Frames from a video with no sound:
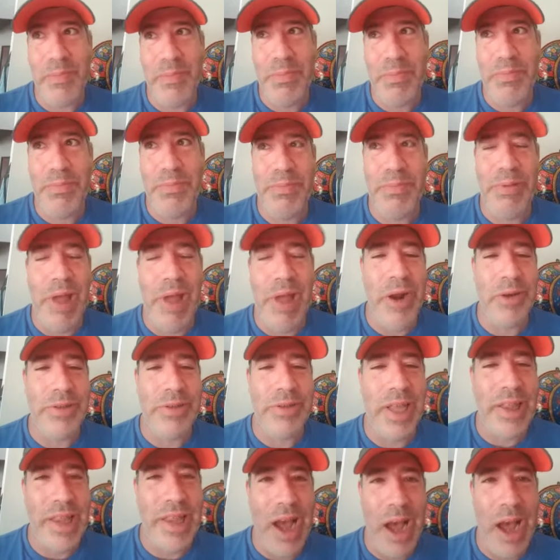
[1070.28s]
players
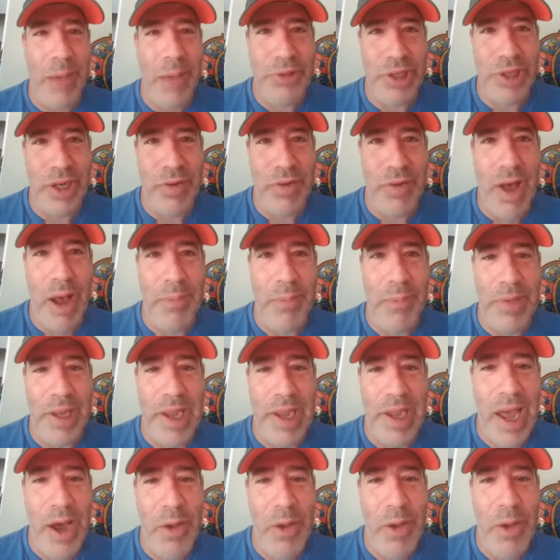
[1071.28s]
have the option of
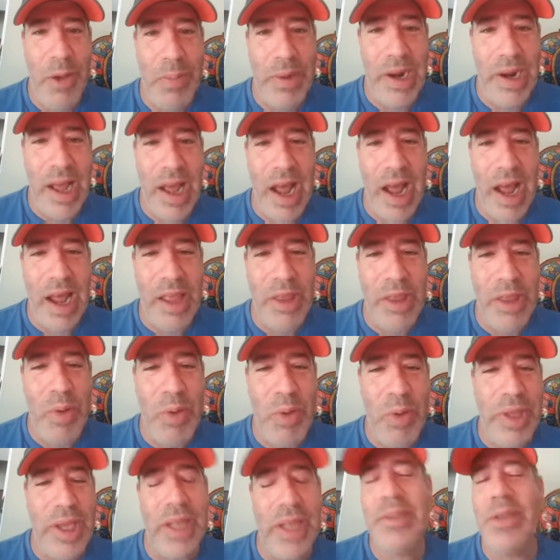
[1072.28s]
opting out, but you
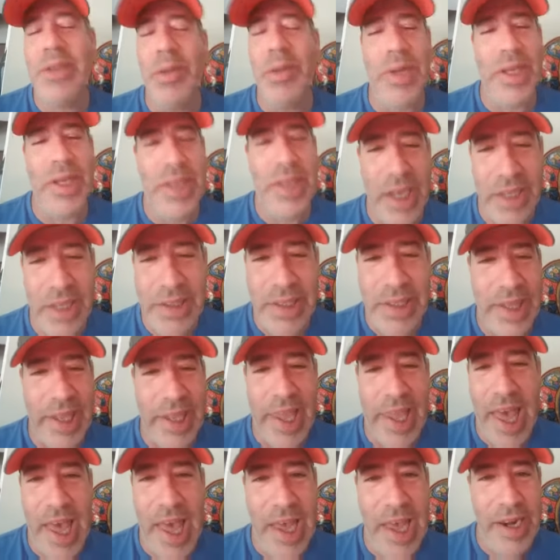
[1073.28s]
only get so many kicks at the
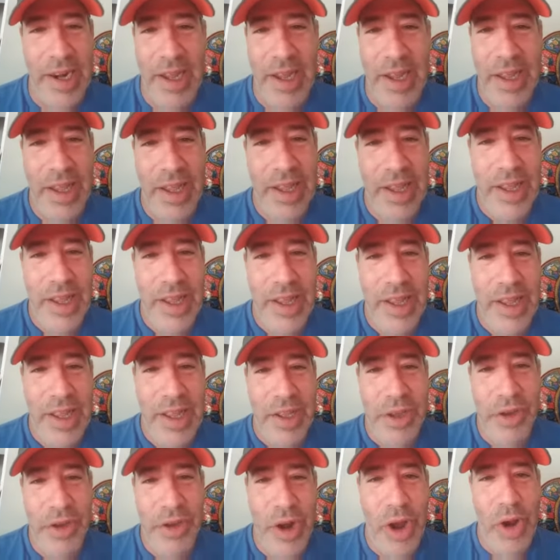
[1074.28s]
can,
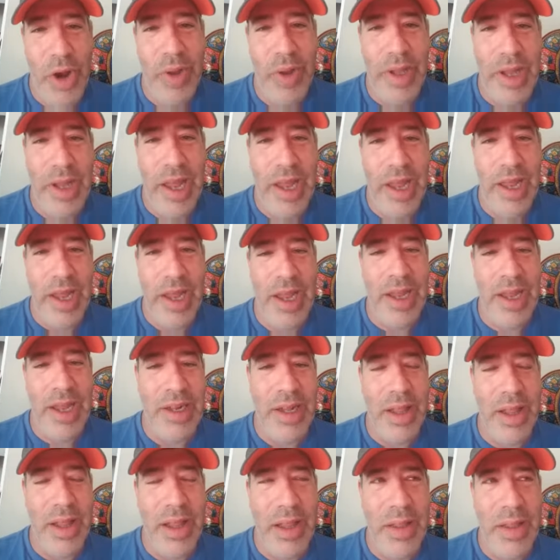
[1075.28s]
and
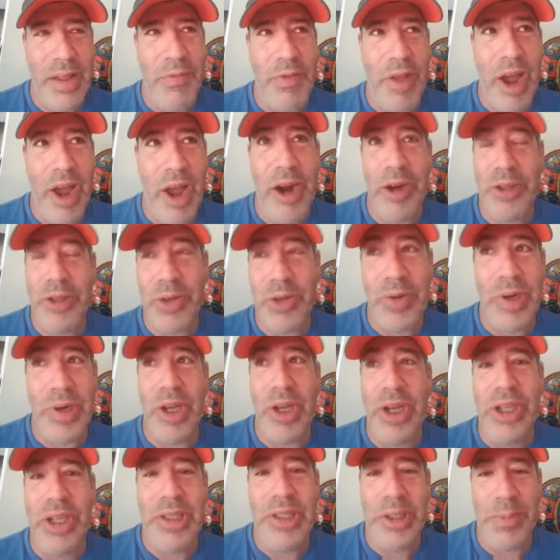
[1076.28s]
the Flyers are in a
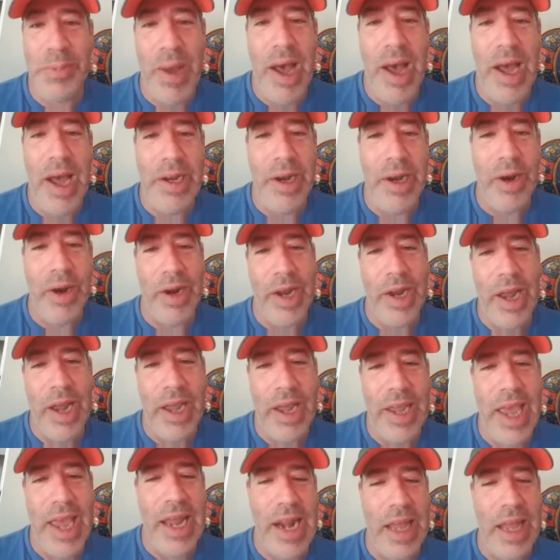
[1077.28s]
good spot here.
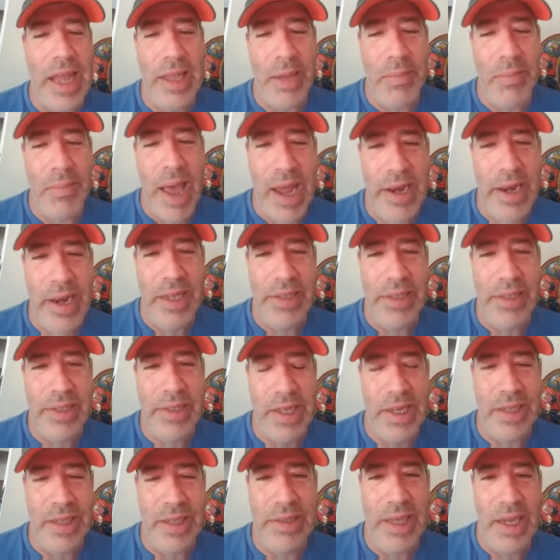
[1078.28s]
Again, I think Matt
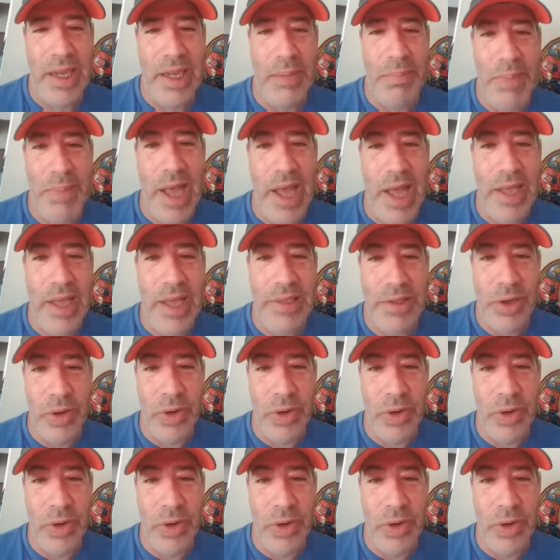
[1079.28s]
Niskanen said it best earlier